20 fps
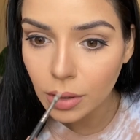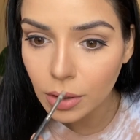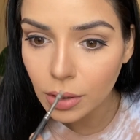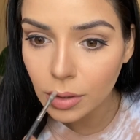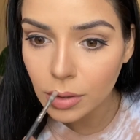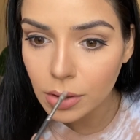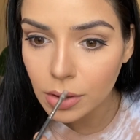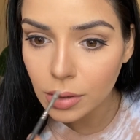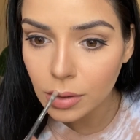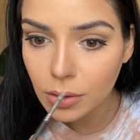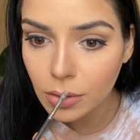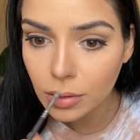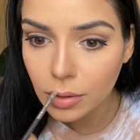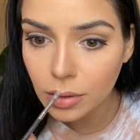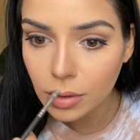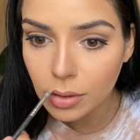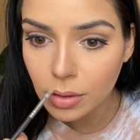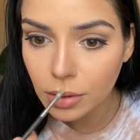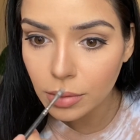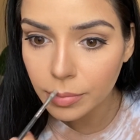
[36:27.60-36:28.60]
too, a
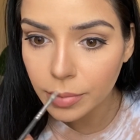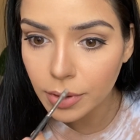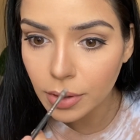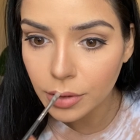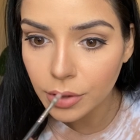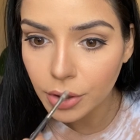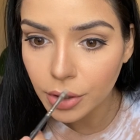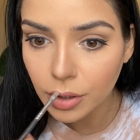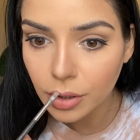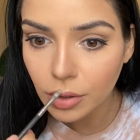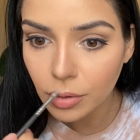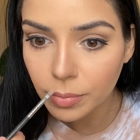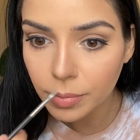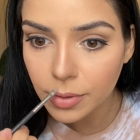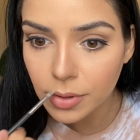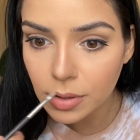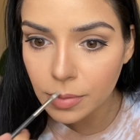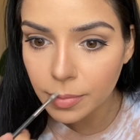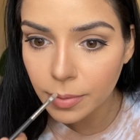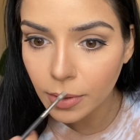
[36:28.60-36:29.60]
little bit on your
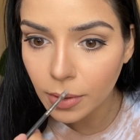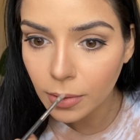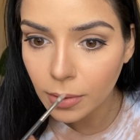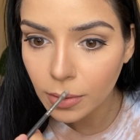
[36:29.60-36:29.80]
Cupid's bow.